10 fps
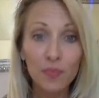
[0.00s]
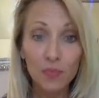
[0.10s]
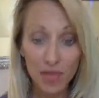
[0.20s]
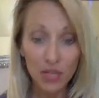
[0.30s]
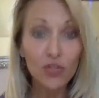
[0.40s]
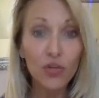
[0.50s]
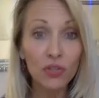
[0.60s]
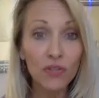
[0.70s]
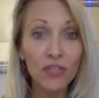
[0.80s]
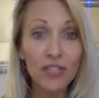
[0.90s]
be in control
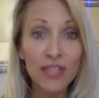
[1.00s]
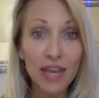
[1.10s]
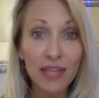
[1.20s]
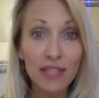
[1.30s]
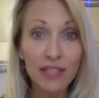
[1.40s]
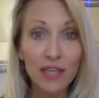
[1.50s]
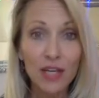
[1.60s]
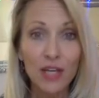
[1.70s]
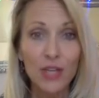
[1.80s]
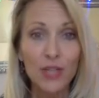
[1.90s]
of their state.
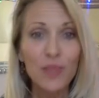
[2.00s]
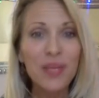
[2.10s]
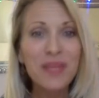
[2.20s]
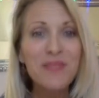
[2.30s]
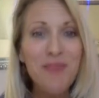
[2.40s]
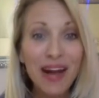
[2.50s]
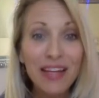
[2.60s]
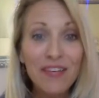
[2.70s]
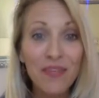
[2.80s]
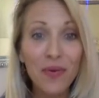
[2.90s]
So being
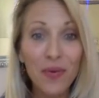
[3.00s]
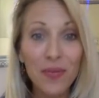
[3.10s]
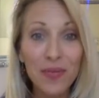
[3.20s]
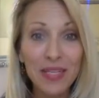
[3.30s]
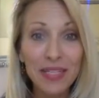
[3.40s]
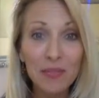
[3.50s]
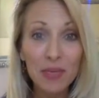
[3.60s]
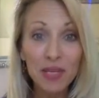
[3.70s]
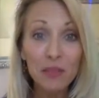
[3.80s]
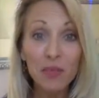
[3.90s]
mindful means
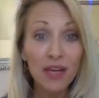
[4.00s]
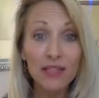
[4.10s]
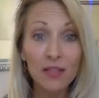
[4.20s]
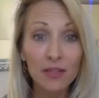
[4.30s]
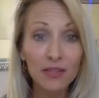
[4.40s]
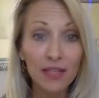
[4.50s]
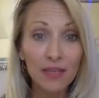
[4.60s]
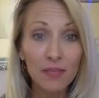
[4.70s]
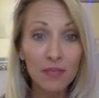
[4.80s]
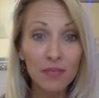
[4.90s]
being
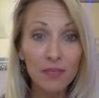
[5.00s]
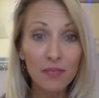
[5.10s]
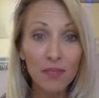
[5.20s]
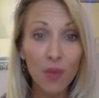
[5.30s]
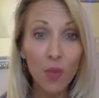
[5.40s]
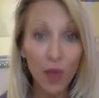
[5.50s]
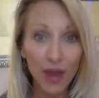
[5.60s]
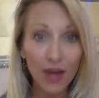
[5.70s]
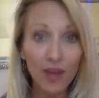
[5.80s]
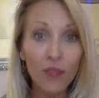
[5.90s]
presently
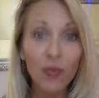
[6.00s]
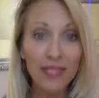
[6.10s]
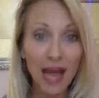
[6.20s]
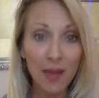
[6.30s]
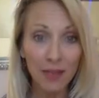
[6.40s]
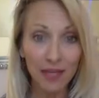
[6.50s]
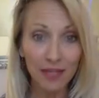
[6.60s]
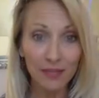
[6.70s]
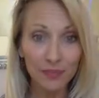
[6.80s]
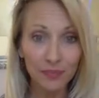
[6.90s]
aware of what's happening.
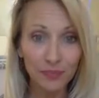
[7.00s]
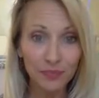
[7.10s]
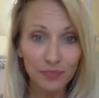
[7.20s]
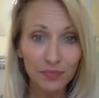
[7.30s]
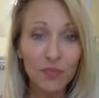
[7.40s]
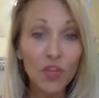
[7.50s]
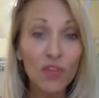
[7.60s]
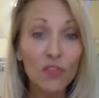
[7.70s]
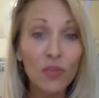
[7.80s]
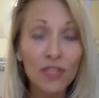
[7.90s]

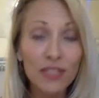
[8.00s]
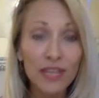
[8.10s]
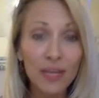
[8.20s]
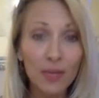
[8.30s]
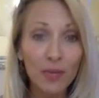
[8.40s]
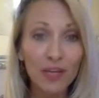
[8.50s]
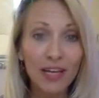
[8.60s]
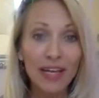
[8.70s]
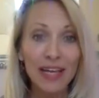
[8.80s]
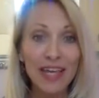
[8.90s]
For example,
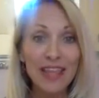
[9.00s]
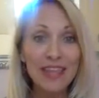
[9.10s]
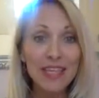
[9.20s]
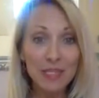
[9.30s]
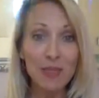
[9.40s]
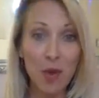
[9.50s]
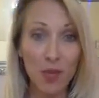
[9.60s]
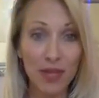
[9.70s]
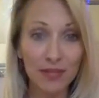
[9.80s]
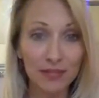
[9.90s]
in this
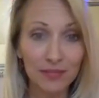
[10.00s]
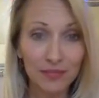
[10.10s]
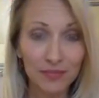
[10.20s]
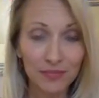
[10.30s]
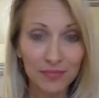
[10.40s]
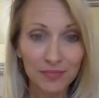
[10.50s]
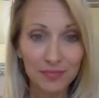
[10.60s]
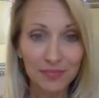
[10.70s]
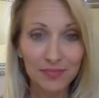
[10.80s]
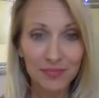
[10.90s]
moment,
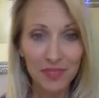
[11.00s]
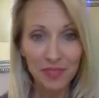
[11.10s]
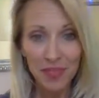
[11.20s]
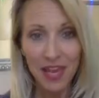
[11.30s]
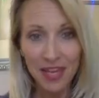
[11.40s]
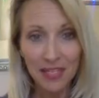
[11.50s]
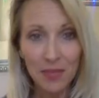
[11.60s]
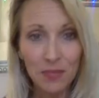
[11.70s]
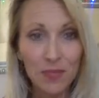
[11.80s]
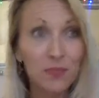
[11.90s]
yes, I'm